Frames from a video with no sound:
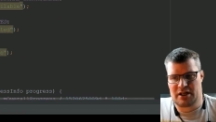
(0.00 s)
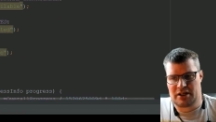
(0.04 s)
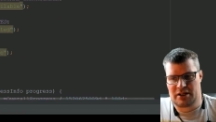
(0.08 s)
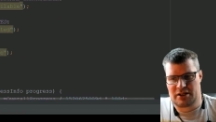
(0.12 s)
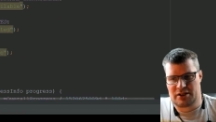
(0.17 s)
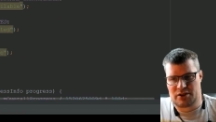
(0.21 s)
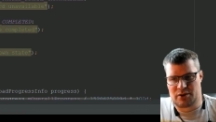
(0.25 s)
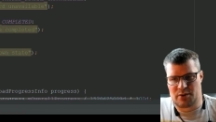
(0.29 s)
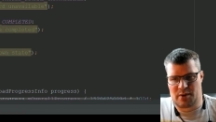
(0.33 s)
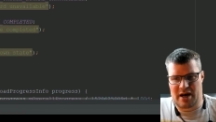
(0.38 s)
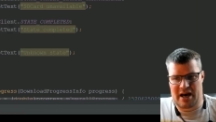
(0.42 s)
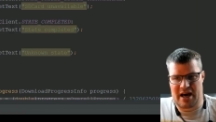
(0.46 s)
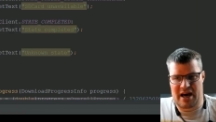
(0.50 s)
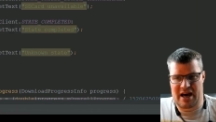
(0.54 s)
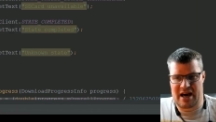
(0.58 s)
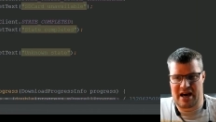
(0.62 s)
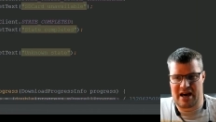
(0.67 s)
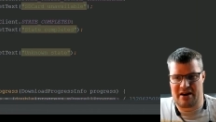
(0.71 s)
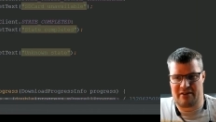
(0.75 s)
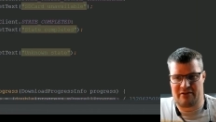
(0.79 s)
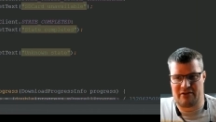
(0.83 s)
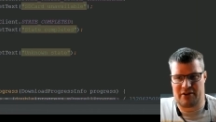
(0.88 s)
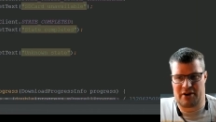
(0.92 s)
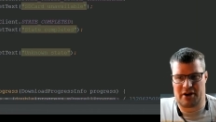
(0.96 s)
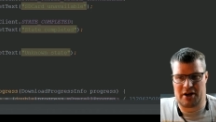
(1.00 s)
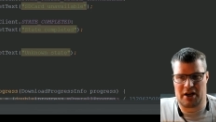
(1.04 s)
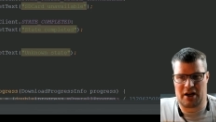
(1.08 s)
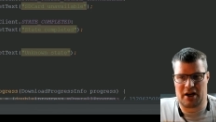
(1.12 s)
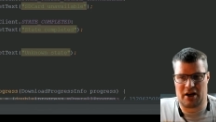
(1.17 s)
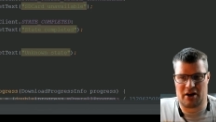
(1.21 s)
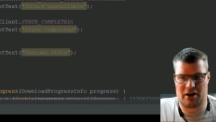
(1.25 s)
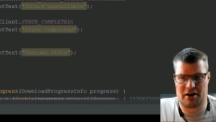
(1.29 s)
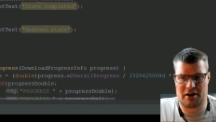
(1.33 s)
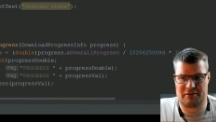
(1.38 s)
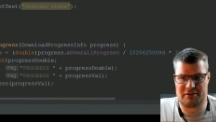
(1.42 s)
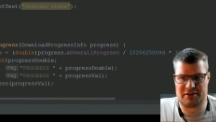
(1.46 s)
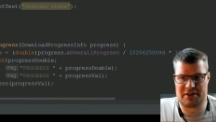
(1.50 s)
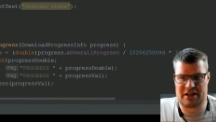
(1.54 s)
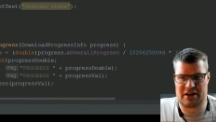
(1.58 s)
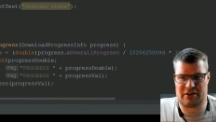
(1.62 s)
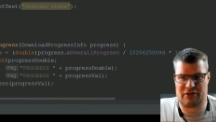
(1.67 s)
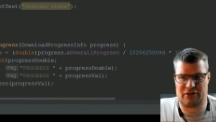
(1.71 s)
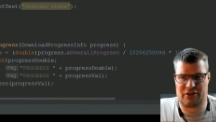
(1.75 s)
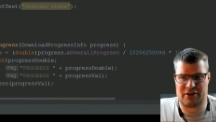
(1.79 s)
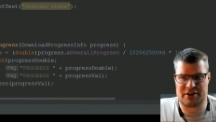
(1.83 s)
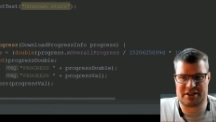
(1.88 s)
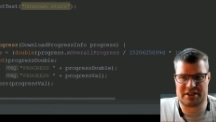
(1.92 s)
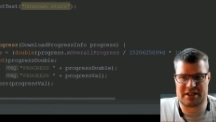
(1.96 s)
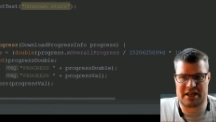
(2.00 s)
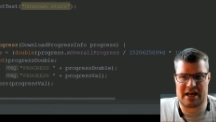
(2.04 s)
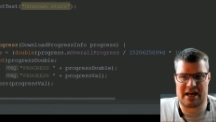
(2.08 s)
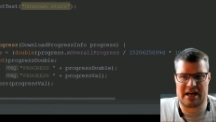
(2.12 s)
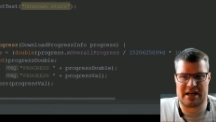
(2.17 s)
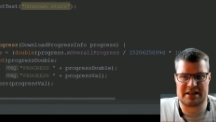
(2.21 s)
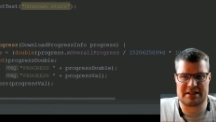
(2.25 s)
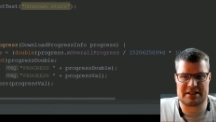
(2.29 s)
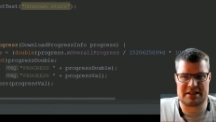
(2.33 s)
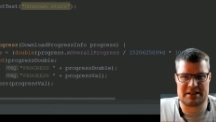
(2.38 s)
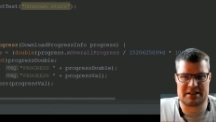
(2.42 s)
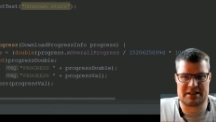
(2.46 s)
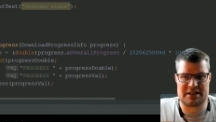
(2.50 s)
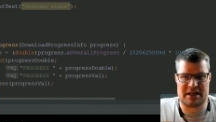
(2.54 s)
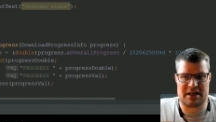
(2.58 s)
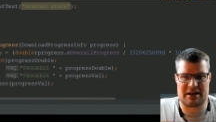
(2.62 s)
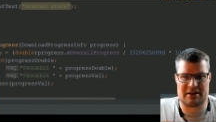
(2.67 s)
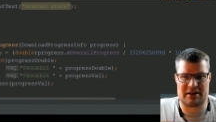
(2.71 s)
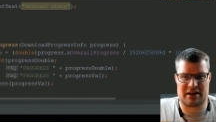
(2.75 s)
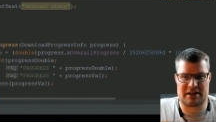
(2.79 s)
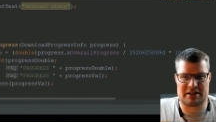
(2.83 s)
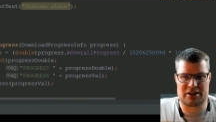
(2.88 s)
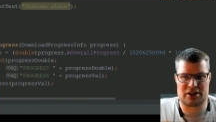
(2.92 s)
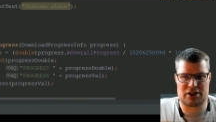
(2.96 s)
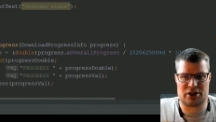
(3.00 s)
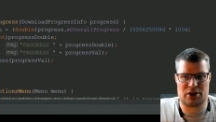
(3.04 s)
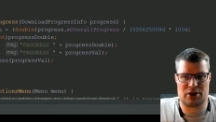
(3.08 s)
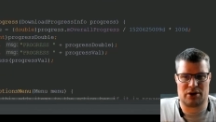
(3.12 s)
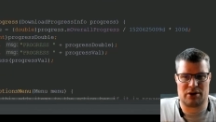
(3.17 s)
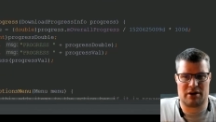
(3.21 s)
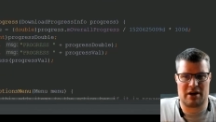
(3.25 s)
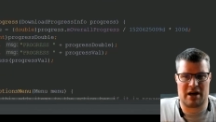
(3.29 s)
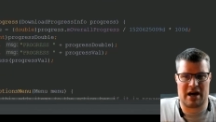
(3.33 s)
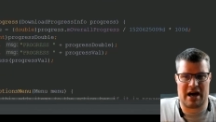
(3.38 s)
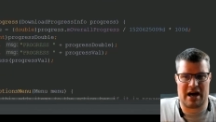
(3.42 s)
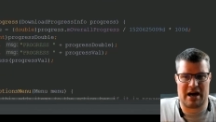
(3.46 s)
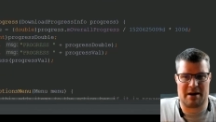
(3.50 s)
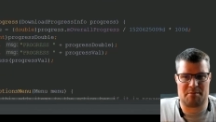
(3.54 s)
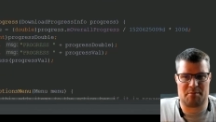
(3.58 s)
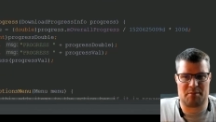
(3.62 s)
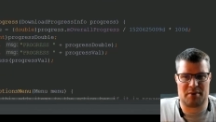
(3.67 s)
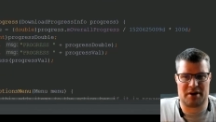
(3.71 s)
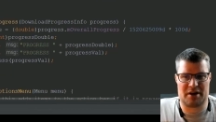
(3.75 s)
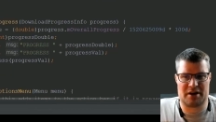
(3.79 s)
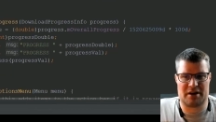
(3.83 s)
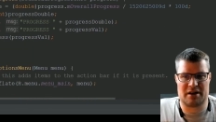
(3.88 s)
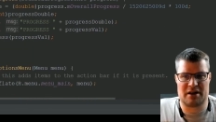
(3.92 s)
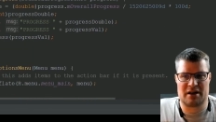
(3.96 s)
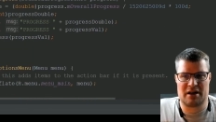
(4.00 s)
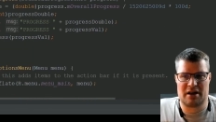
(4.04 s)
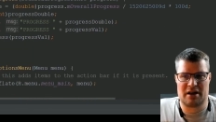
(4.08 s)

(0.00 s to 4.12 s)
So we have a lot of different cases here that could happen